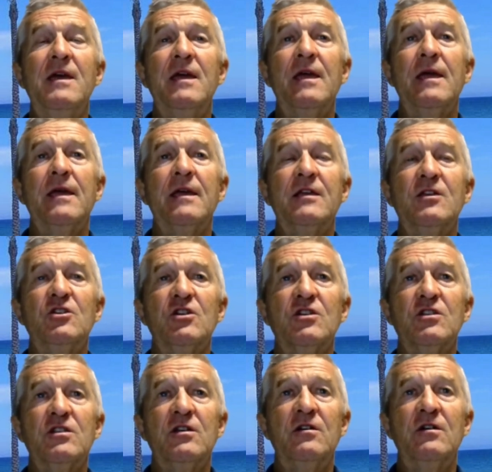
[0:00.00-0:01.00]
It's
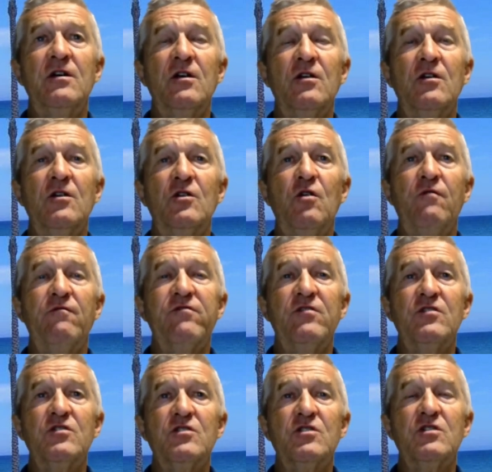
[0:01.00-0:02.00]
just a
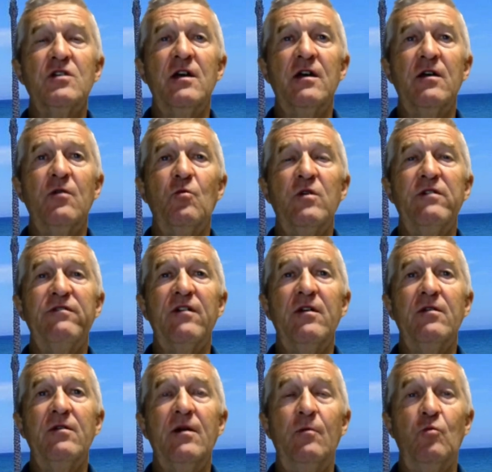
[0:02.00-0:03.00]
conference with,
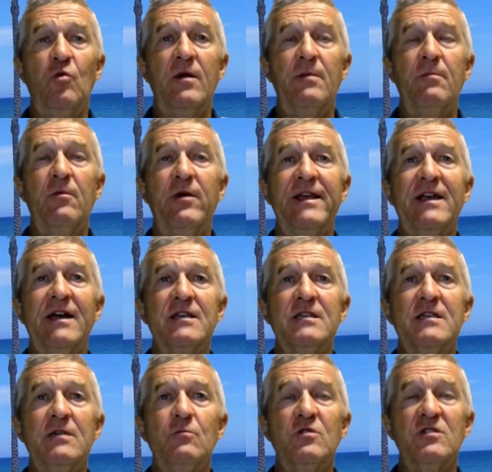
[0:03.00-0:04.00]
well, in my case,
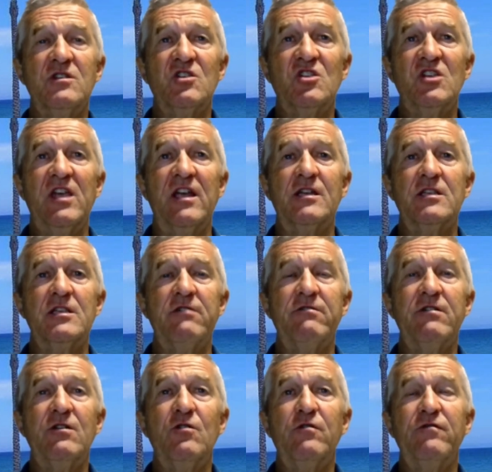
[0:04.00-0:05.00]
it was the
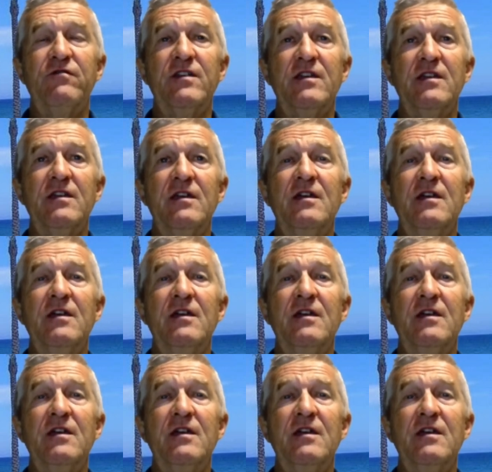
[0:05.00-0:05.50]
secretary of the